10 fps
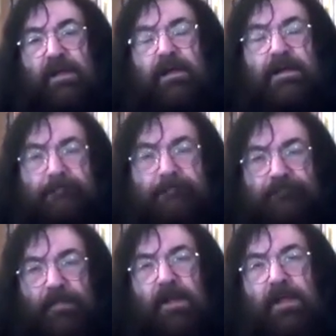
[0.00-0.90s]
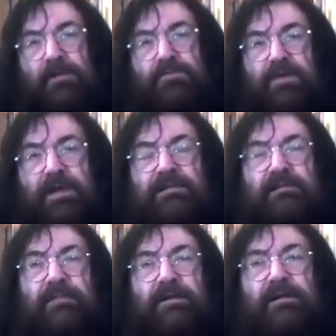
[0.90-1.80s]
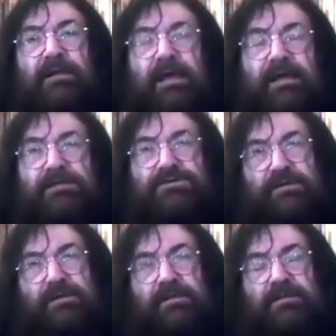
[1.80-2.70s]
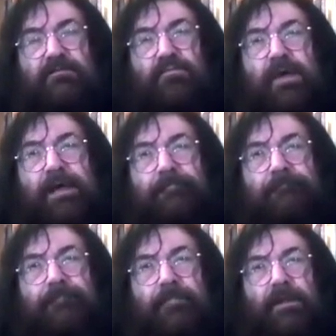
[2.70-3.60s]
In the Middle Ages, when